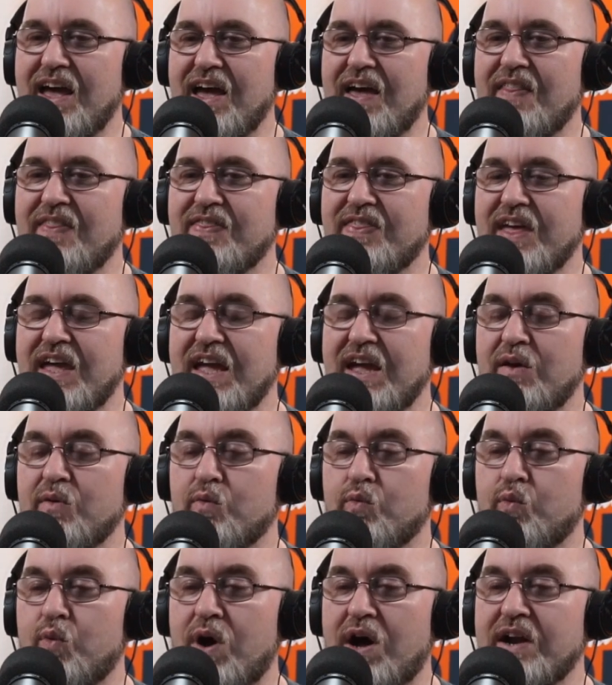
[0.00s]
And they
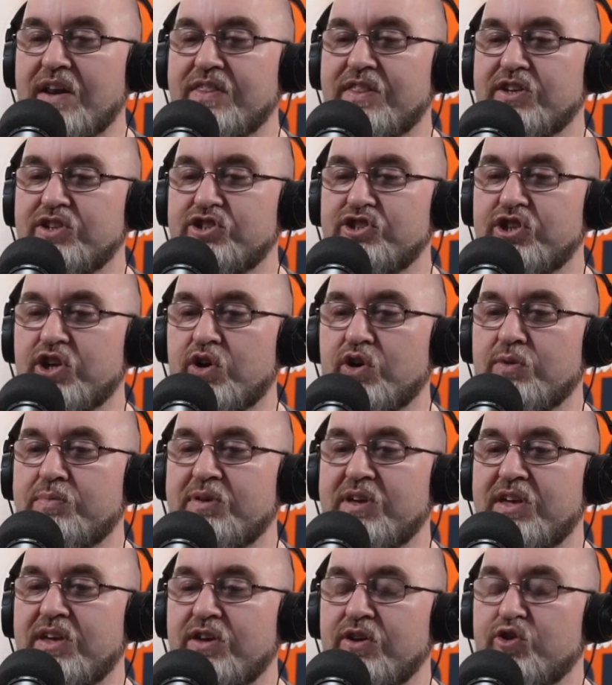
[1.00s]
wanted this show to be
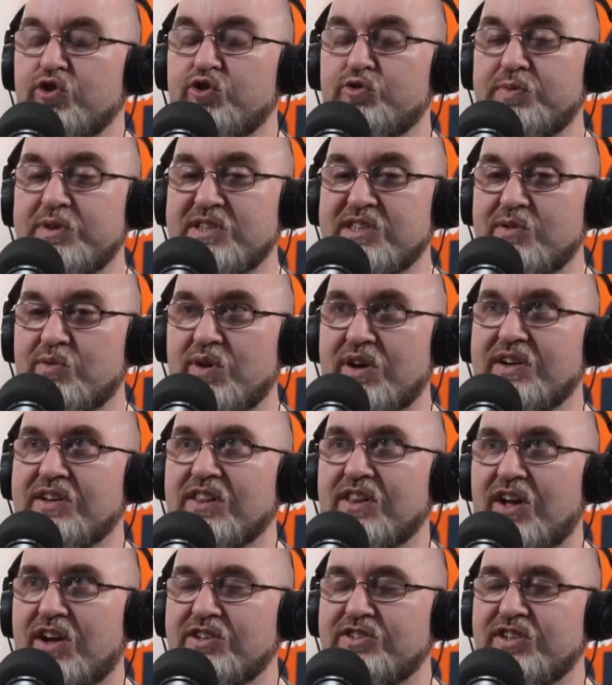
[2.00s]
huge because they wanted to
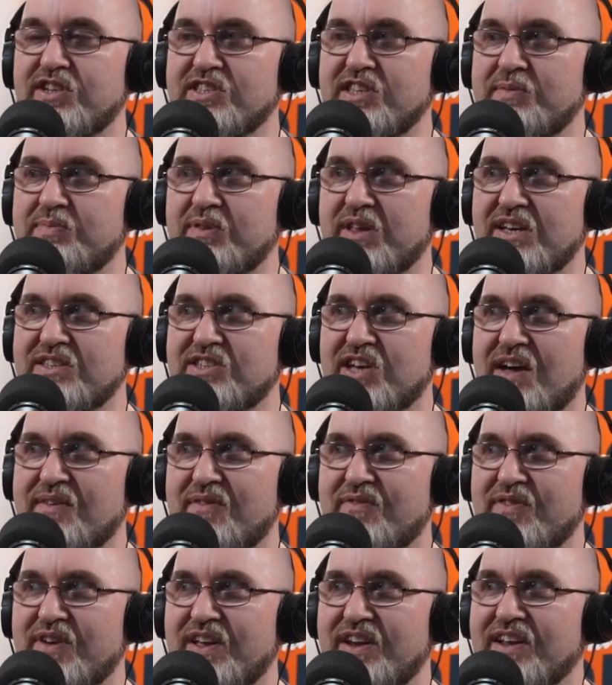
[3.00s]
launch Disney Plus off
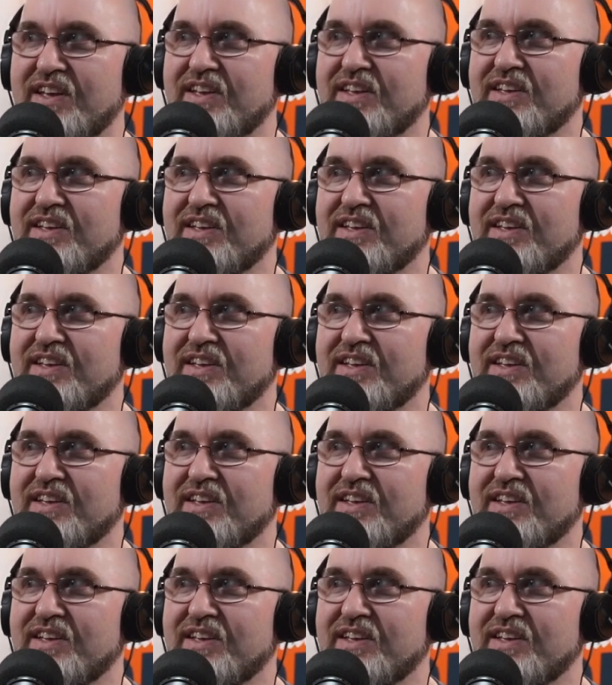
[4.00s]
of it.